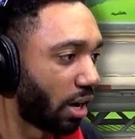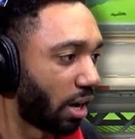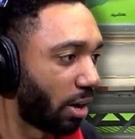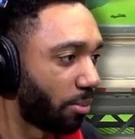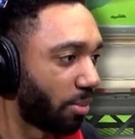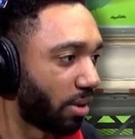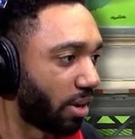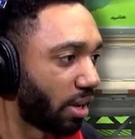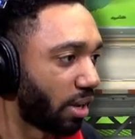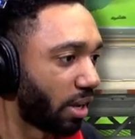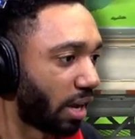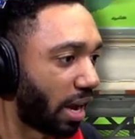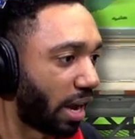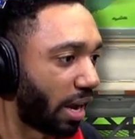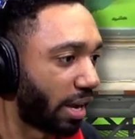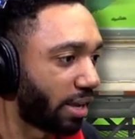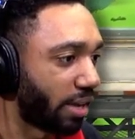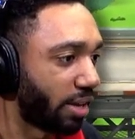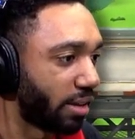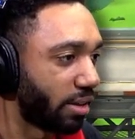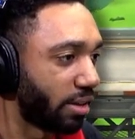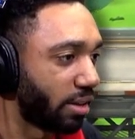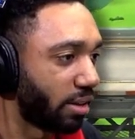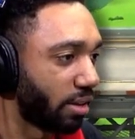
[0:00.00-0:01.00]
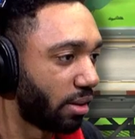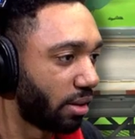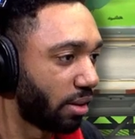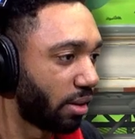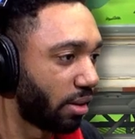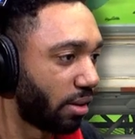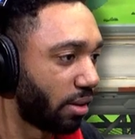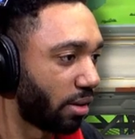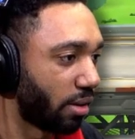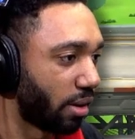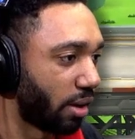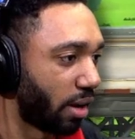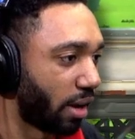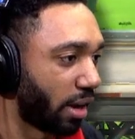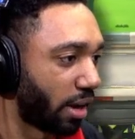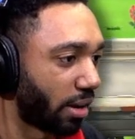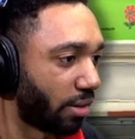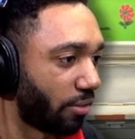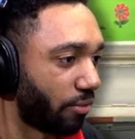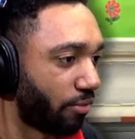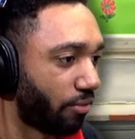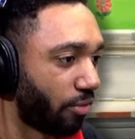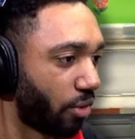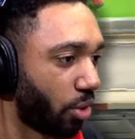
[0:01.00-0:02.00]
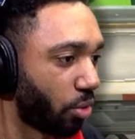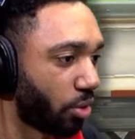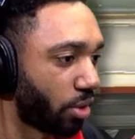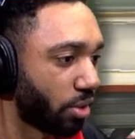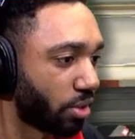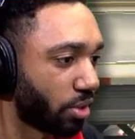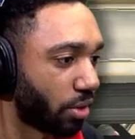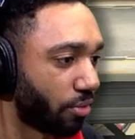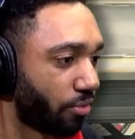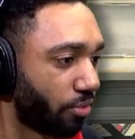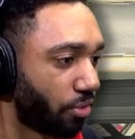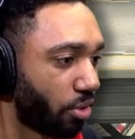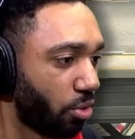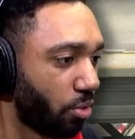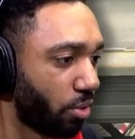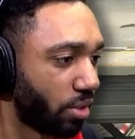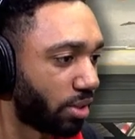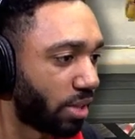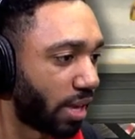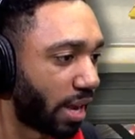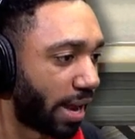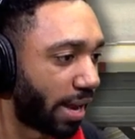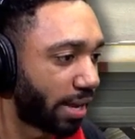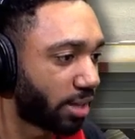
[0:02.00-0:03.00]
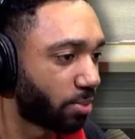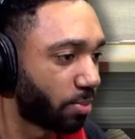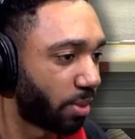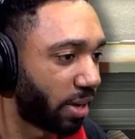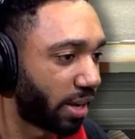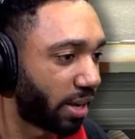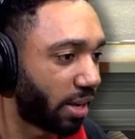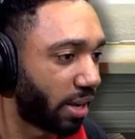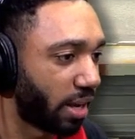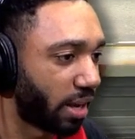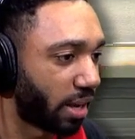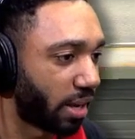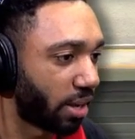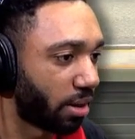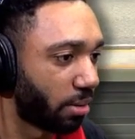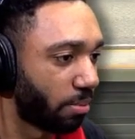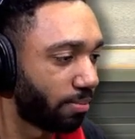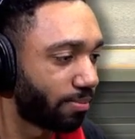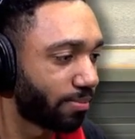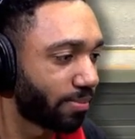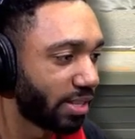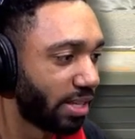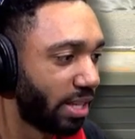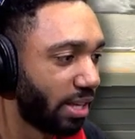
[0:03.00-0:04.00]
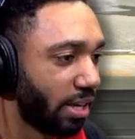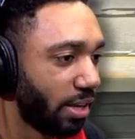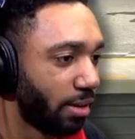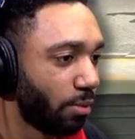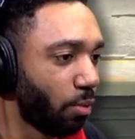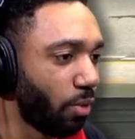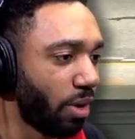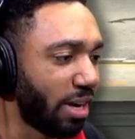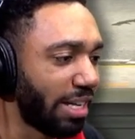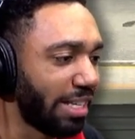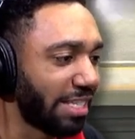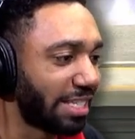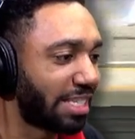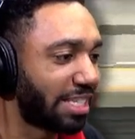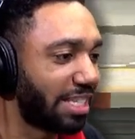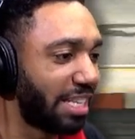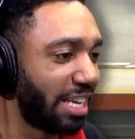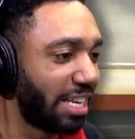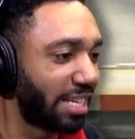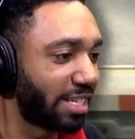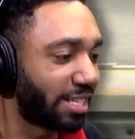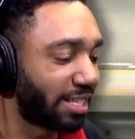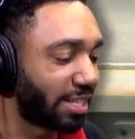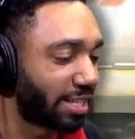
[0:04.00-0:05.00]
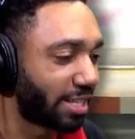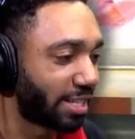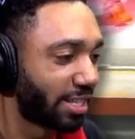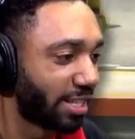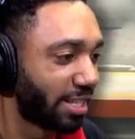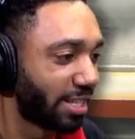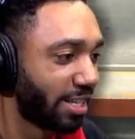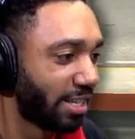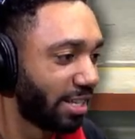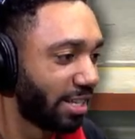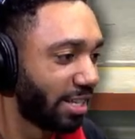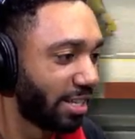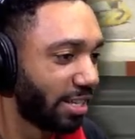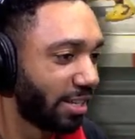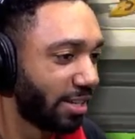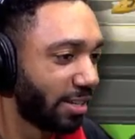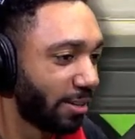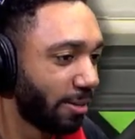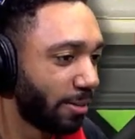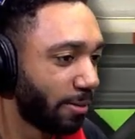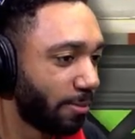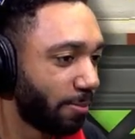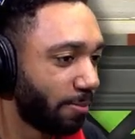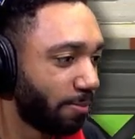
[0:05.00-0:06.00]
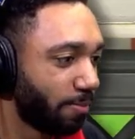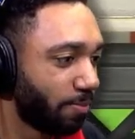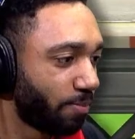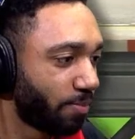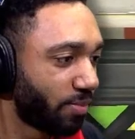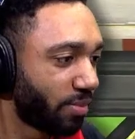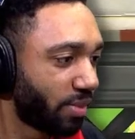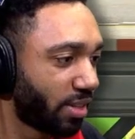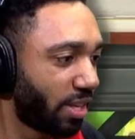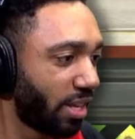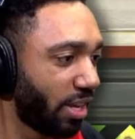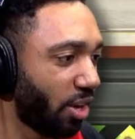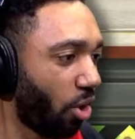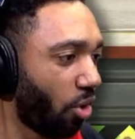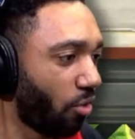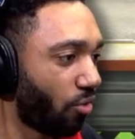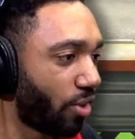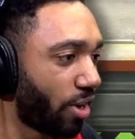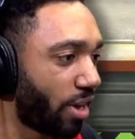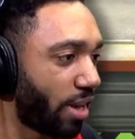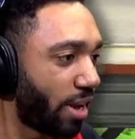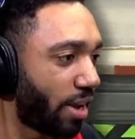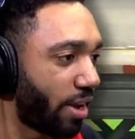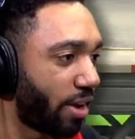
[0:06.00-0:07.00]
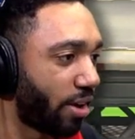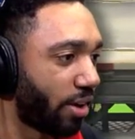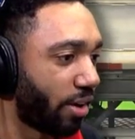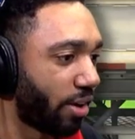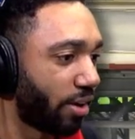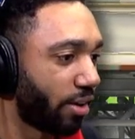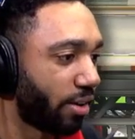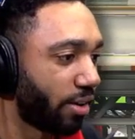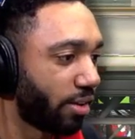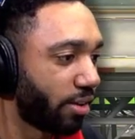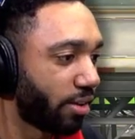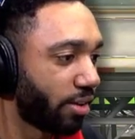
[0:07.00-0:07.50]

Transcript: I mean, I can, I can focus a few attacks, but I can't get up. What is this? Get over there.